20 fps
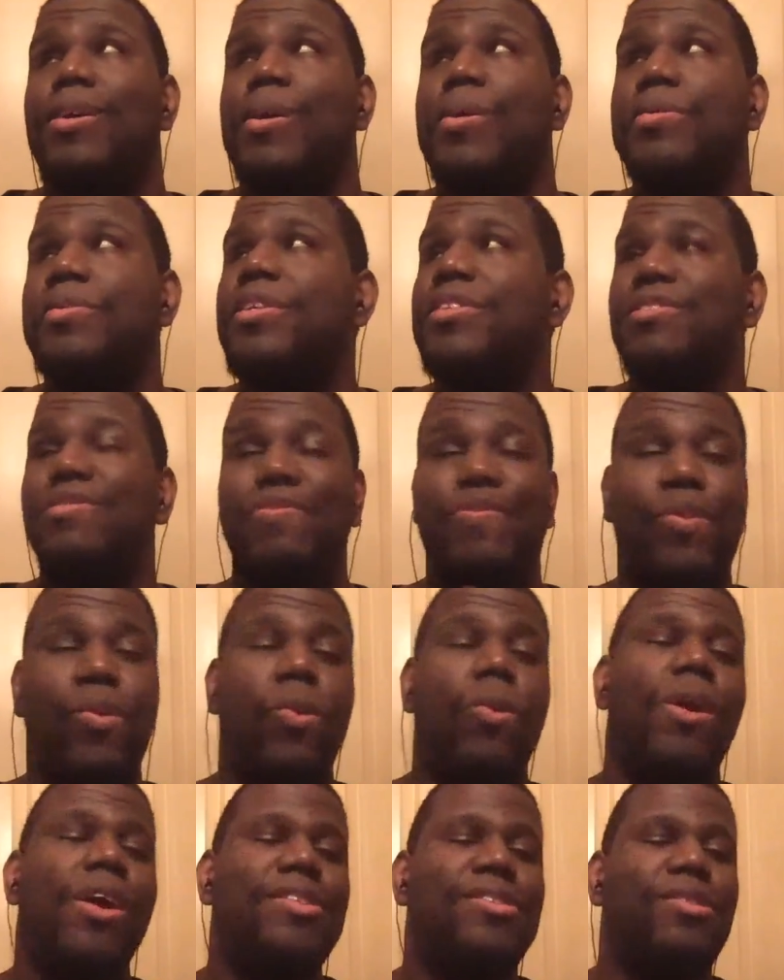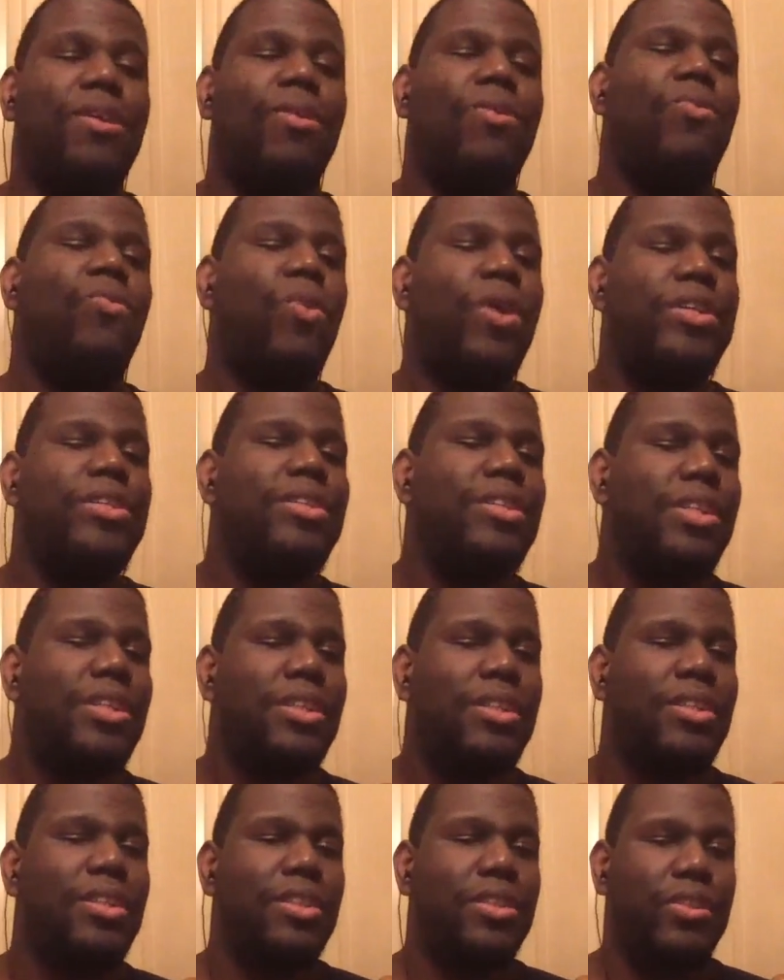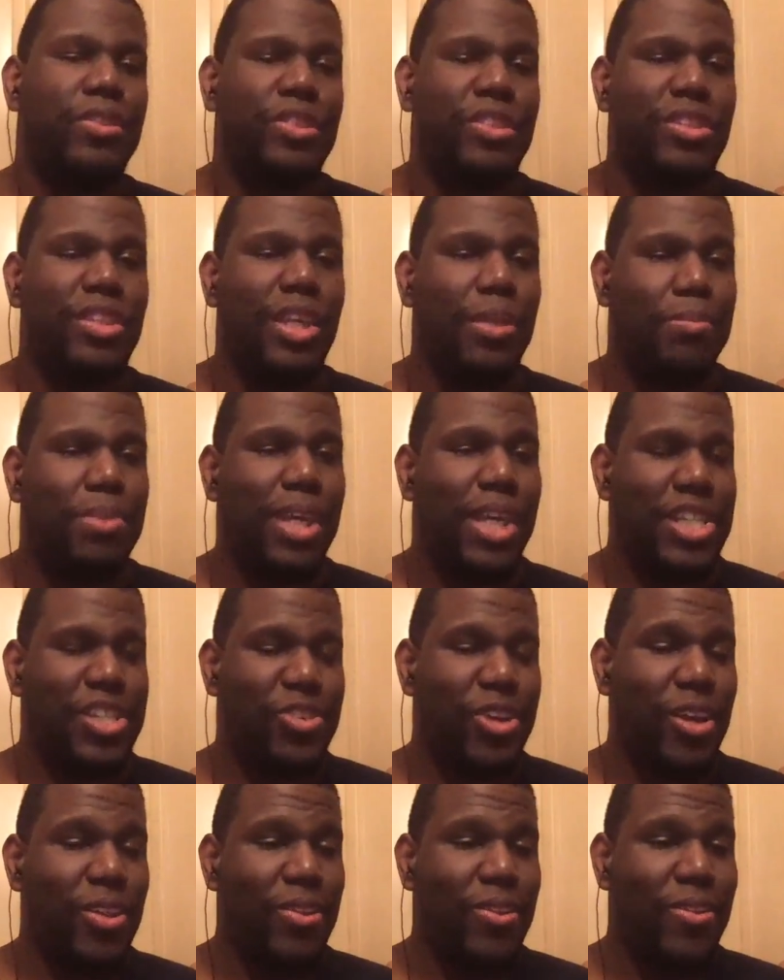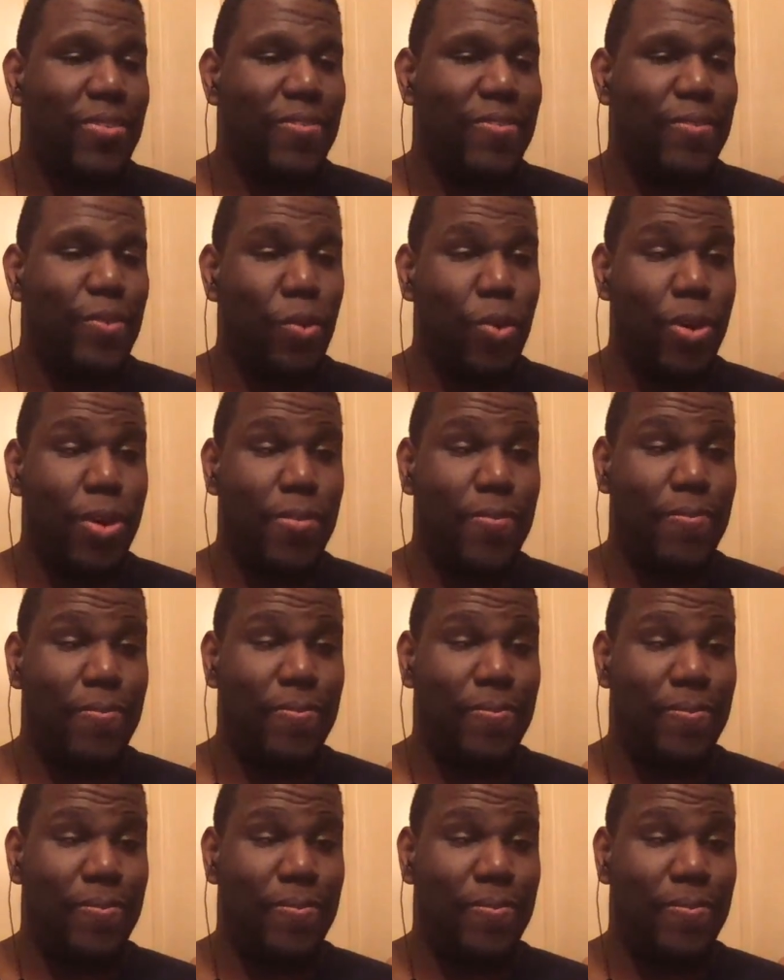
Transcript: Season 4, I saw one sneak peek trailer for it,